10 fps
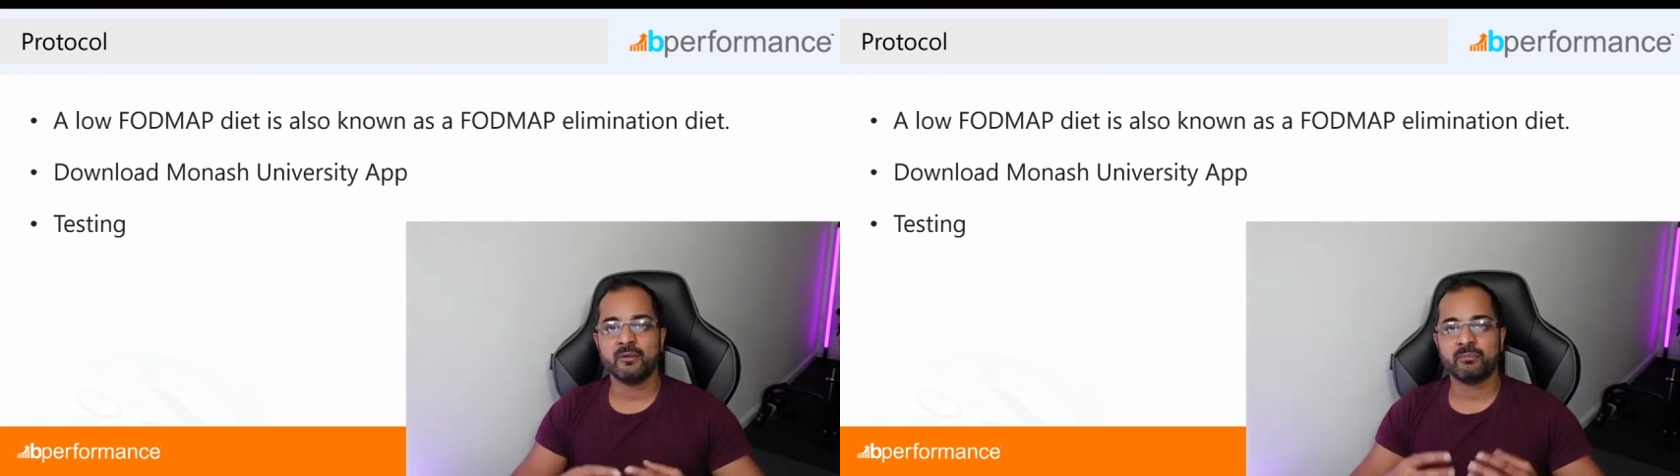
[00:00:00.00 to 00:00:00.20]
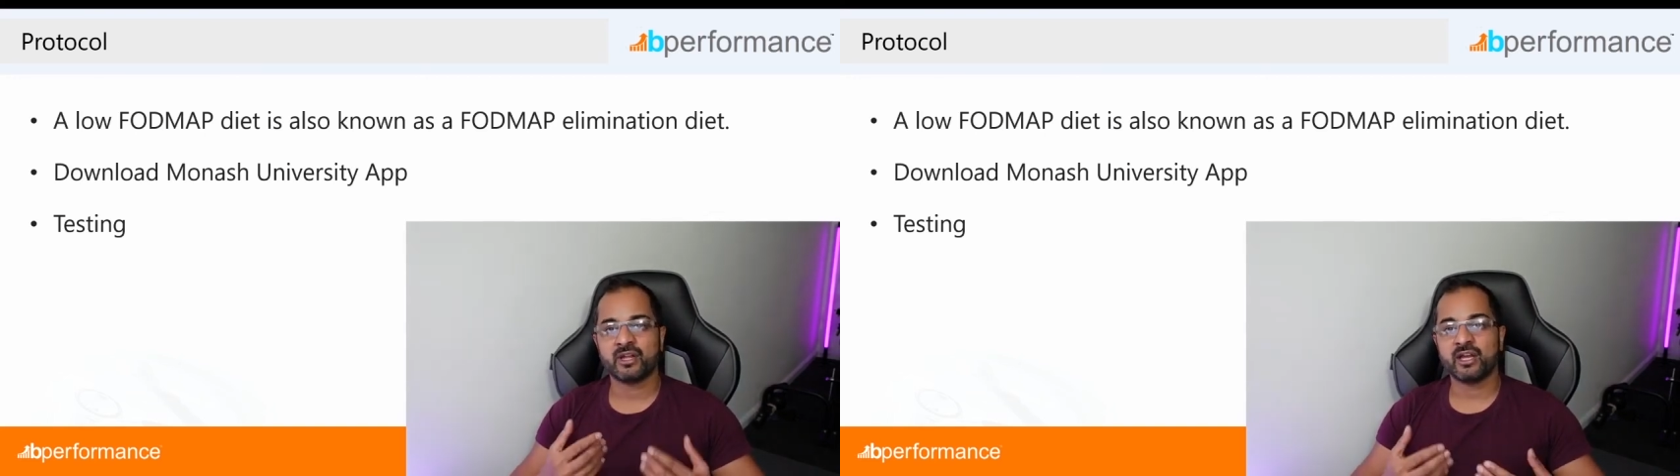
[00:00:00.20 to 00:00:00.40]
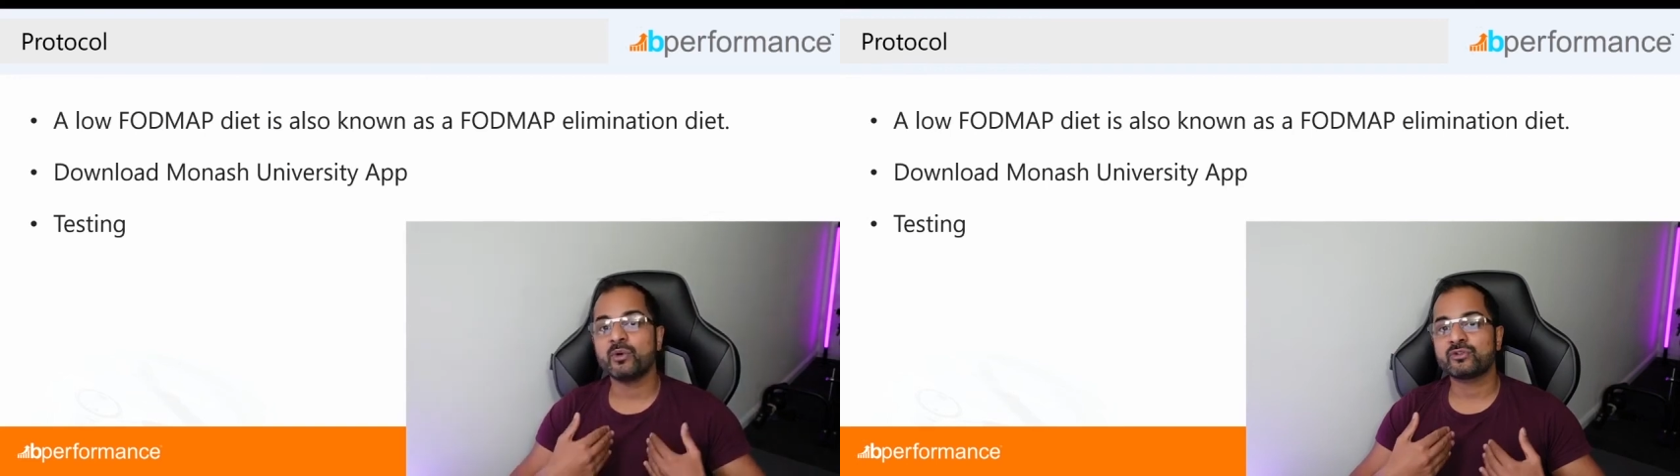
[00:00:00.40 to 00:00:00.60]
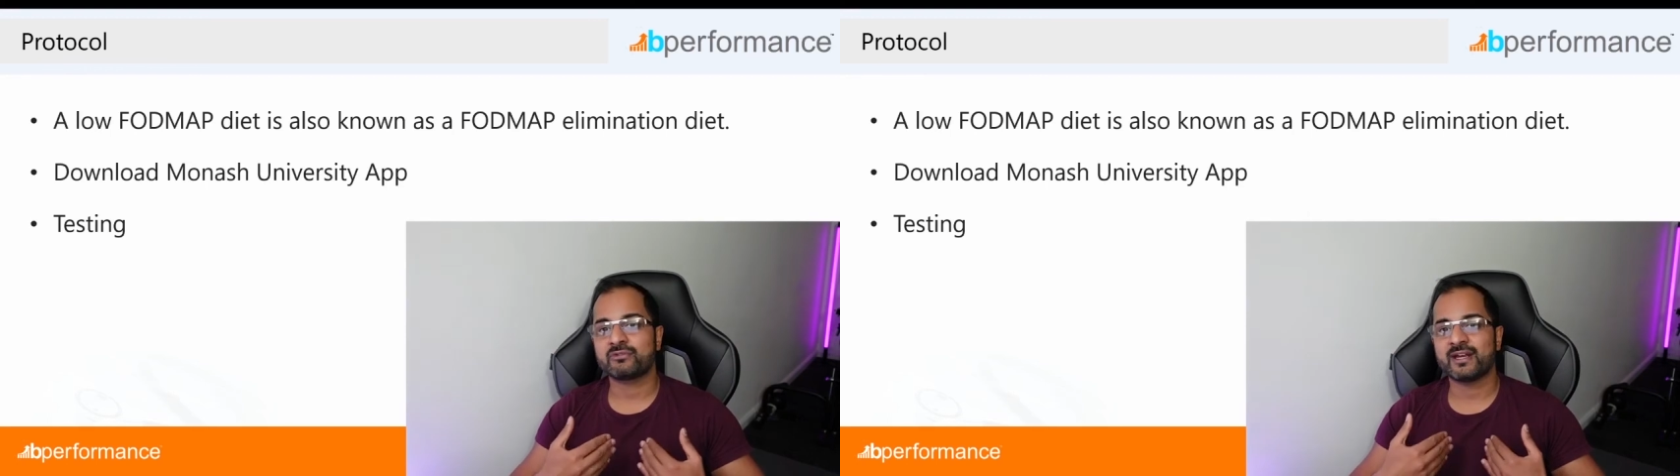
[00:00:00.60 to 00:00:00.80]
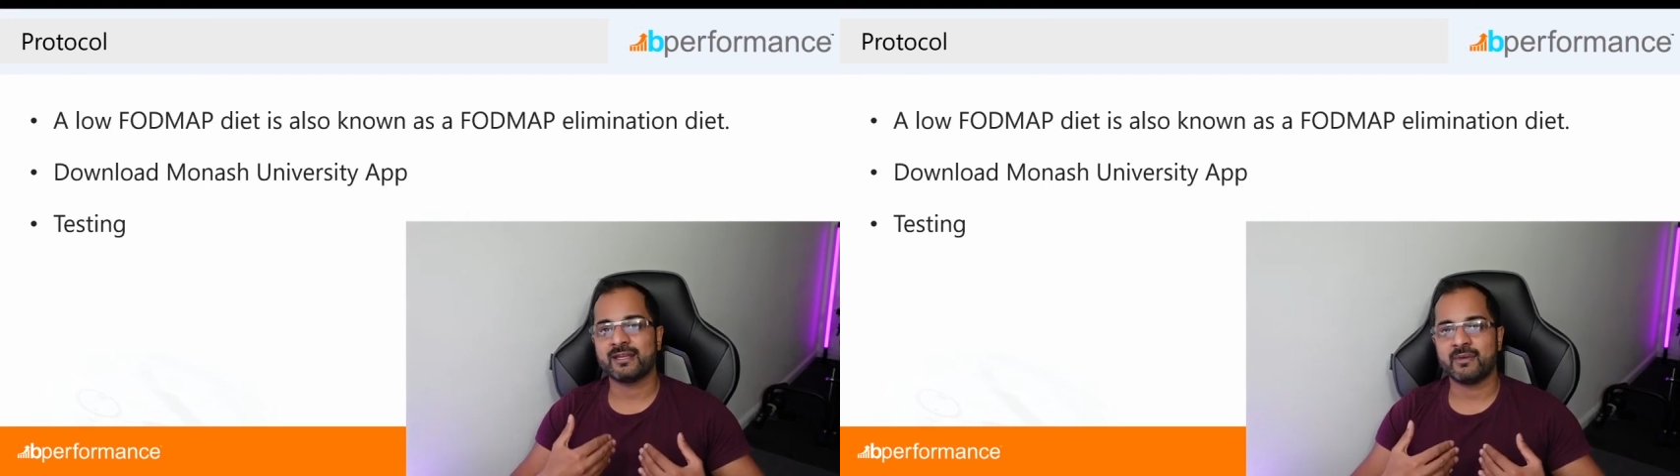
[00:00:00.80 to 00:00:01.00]
But I always
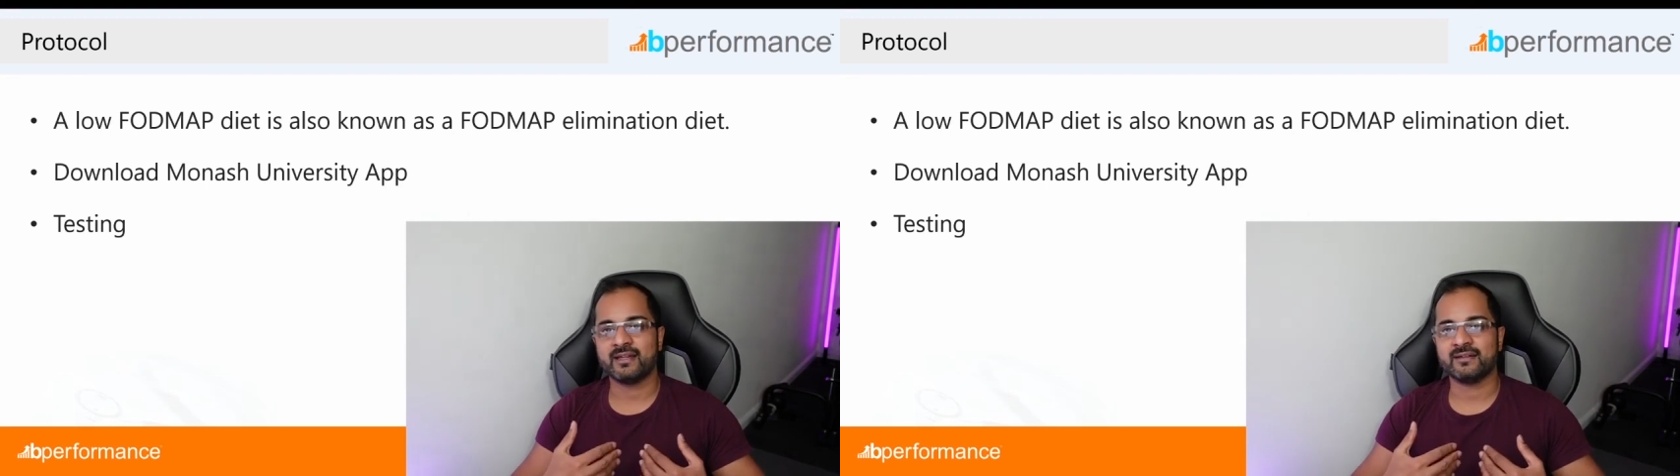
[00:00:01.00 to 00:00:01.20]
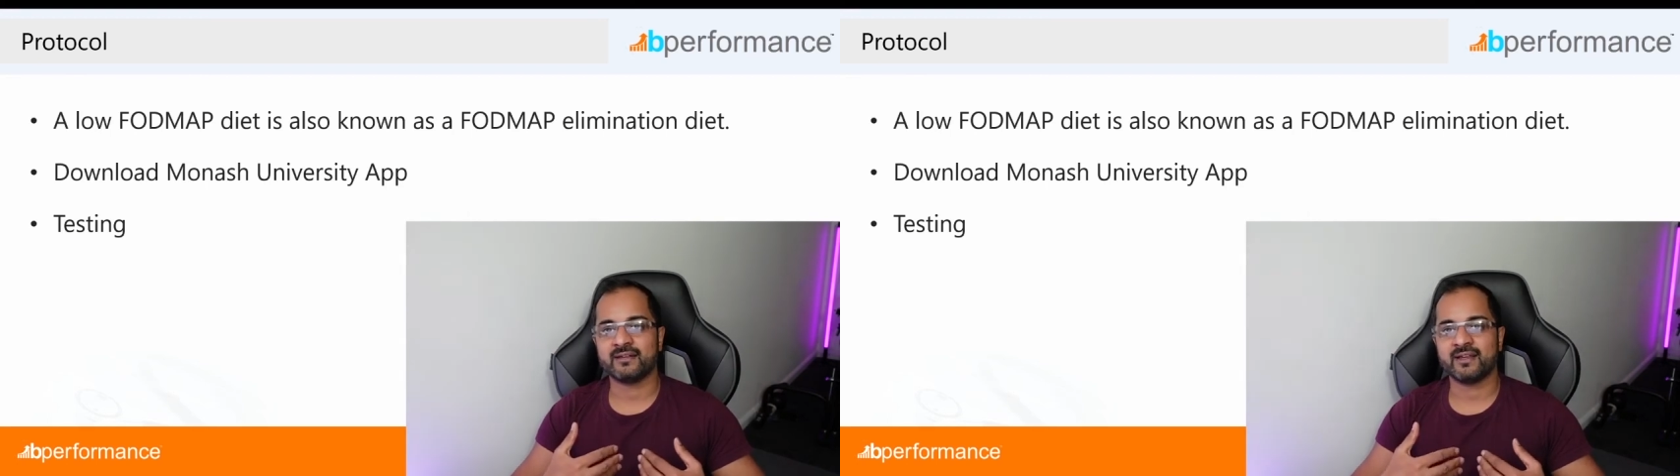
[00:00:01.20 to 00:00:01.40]
recommend,